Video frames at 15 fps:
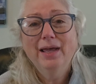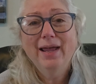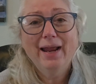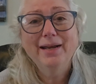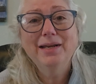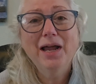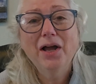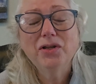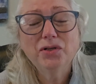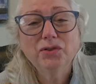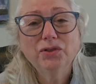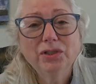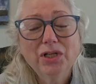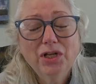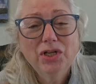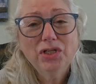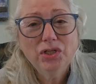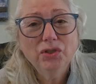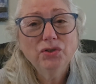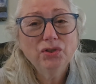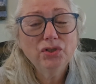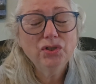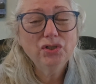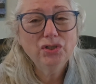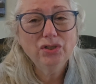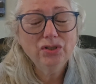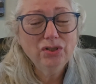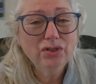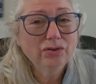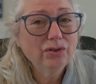And now
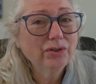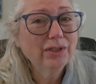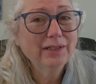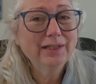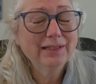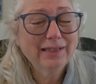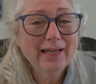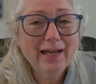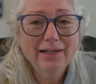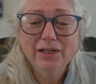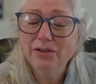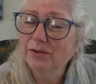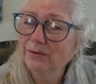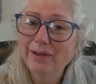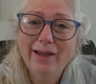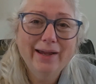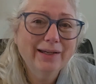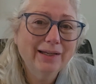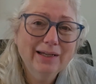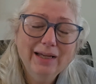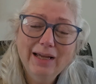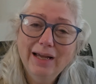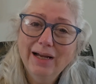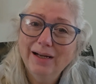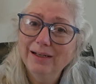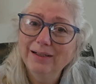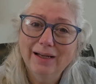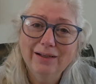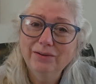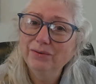you're looking at that and you're like,
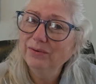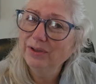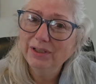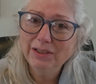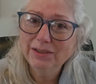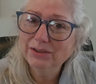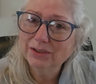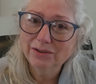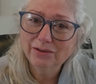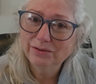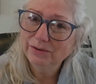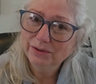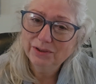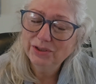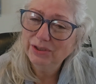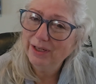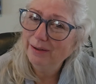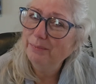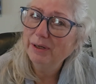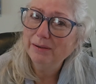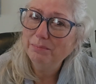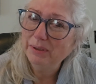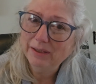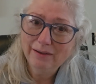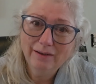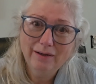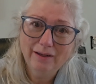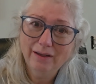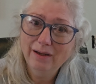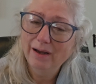I don't think it's going to look the same on me,
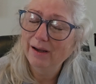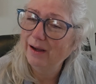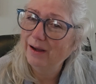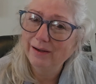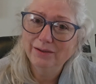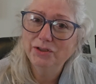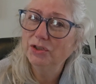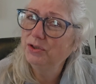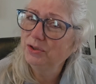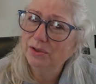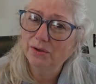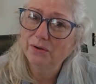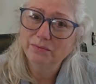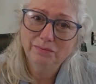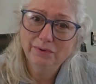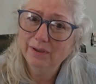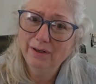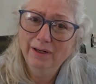honey. I just don't,